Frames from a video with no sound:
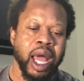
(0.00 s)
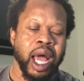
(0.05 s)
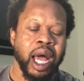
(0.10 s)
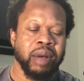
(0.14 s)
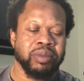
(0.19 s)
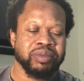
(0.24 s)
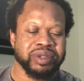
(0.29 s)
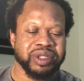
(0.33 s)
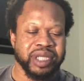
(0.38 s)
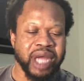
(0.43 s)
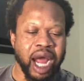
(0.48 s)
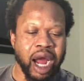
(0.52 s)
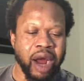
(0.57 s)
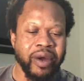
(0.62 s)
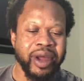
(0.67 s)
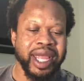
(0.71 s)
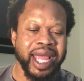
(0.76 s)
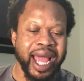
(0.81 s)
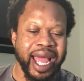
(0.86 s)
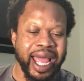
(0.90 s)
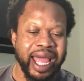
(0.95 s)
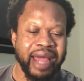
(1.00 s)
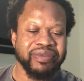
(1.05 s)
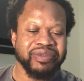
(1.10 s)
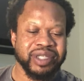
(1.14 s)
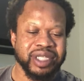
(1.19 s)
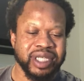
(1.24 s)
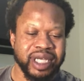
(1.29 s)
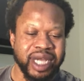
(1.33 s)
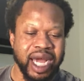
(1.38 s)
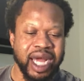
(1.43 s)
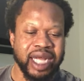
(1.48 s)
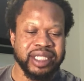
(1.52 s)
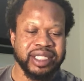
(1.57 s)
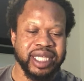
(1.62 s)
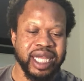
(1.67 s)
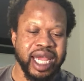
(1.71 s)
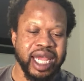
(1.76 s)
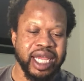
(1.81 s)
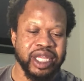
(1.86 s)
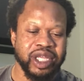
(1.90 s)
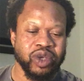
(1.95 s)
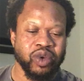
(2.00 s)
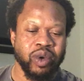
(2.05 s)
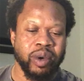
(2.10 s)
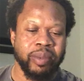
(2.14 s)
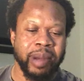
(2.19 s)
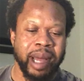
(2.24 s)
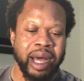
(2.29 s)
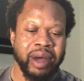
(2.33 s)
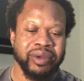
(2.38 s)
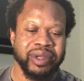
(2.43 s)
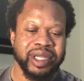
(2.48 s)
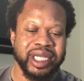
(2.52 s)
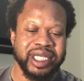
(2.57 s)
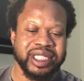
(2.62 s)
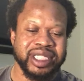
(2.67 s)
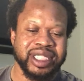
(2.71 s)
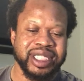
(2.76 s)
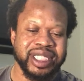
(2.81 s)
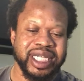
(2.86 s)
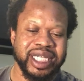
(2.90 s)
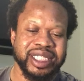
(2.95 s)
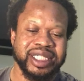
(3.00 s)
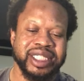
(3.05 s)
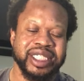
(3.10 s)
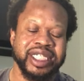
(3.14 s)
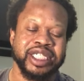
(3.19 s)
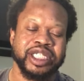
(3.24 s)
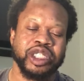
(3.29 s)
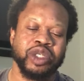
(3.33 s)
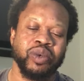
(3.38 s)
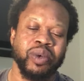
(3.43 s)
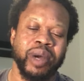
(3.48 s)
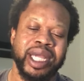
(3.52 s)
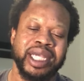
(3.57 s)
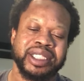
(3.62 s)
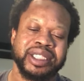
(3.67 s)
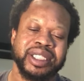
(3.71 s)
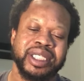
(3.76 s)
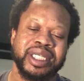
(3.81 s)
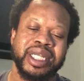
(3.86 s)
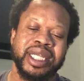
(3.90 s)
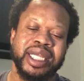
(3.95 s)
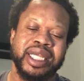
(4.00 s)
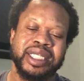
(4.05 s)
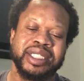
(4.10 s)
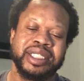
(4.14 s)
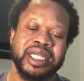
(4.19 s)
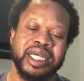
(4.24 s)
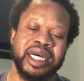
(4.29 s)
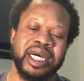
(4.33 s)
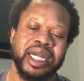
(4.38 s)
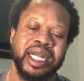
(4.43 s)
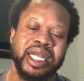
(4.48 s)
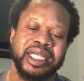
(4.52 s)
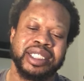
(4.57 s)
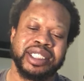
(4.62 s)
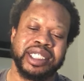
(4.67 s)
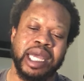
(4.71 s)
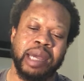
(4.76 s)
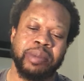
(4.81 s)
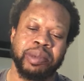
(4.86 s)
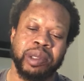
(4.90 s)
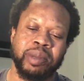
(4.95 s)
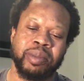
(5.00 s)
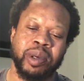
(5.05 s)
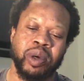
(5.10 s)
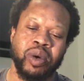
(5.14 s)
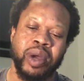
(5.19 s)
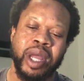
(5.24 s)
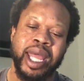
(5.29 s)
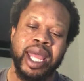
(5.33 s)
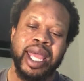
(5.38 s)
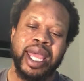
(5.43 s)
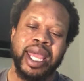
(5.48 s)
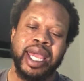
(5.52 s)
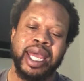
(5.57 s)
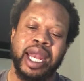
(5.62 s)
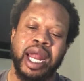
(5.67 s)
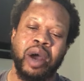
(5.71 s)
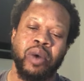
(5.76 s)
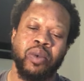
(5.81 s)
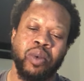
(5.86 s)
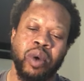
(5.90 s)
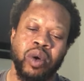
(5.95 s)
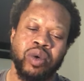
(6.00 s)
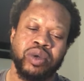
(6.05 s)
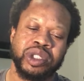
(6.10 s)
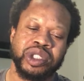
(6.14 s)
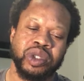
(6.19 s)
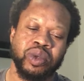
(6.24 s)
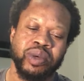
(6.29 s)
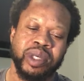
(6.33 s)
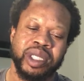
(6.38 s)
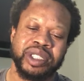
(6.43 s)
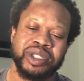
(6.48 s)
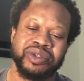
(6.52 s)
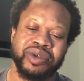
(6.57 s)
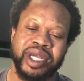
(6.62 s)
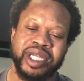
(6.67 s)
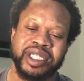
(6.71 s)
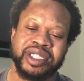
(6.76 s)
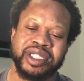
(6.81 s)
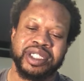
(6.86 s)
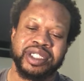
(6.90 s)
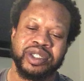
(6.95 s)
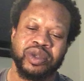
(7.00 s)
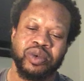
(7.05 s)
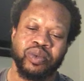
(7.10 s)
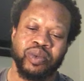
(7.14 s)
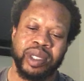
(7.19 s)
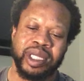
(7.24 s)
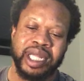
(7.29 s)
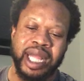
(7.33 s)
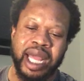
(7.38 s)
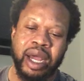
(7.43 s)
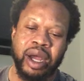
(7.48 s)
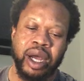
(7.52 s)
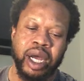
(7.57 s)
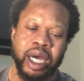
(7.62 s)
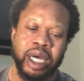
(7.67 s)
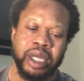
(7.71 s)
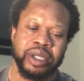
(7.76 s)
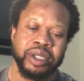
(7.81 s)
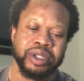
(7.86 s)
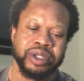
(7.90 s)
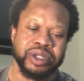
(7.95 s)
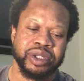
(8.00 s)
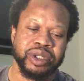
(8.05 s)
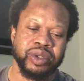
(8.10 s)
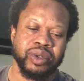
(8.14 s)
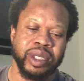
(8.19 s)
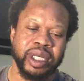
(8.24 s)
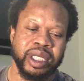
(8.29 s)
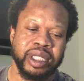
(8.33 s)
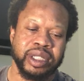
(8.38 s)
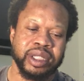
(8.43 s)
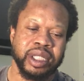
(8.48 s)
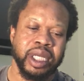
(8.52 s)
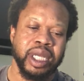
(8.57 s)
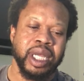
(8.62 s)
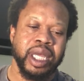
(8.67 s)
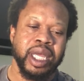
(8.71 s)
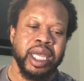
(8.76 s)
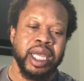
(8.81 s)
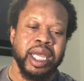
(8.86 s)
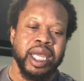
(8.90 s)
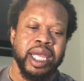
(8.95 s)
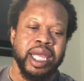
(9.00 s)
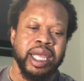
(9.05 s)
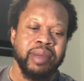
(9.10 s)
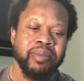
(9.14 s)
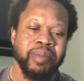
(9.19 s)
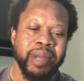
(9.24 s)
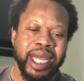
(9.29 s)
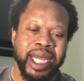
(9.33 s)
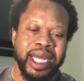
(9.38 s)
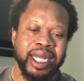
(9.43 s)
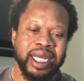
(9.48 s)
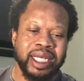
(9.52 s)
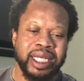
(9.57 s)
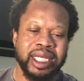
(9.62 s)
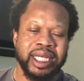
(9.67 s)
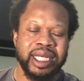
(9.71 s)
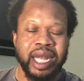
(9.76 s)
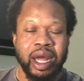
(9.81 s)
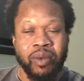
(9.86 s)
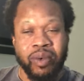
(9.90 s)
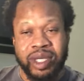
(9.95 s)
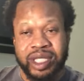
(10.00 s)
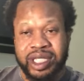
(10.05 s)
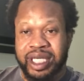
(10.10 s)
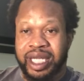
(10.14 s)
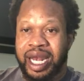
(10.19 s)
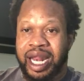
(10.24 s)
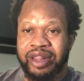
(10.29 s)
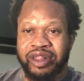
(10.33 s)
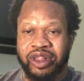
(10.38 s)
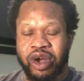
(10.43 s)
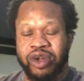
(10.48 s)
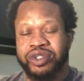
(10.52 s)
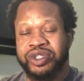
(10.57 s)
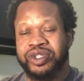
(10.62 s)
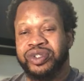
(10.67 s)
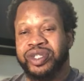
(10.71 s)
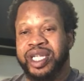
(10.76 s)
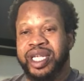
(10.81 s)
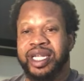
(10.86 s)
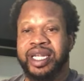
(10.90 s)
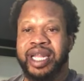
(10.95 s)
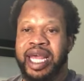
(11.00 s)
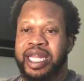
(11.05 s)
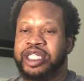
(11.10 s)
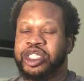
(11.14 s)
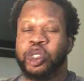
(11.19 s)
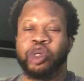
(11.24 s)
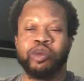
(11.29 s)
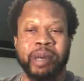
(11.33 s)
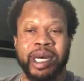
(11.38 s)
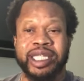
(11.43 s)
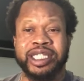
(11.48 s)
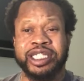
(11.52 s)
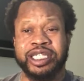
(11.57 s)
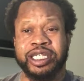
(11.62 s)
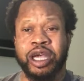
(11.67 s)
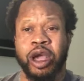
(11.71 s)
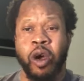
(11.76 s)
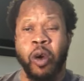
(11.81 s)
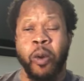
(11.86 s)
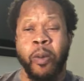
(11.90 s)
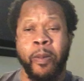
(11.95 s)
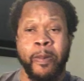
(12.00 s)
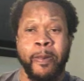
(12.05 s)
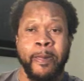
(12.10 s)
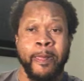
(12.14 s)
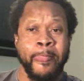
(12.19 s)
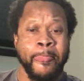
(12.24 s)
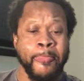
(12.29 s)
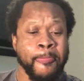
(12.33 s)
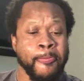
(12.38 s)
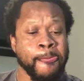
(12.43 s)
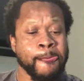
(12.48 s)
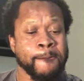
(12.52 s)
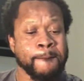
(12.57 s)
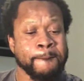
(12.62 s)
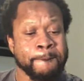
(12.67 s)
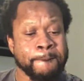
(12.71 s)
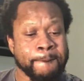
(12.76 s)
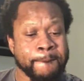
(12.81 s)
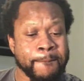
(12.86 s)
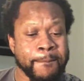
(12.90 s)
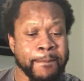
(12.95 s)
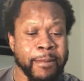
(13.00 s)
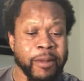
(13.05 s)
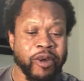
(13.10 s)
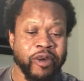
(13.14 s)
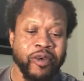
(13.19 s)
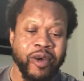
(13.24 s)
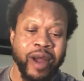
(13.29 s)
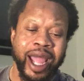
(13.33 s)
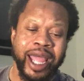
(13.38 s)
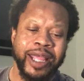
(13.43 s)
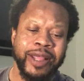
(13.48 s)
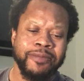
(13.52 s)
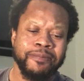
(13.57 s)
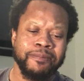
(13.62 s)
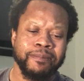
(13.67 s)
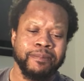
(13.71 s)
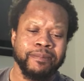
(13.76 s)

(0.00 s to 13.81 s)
I'm sorry I have to contact you about this. This situation is unacceptable, and I want to address it with our other students immediately. Now, once again, I thought you did that 2 months ago, right?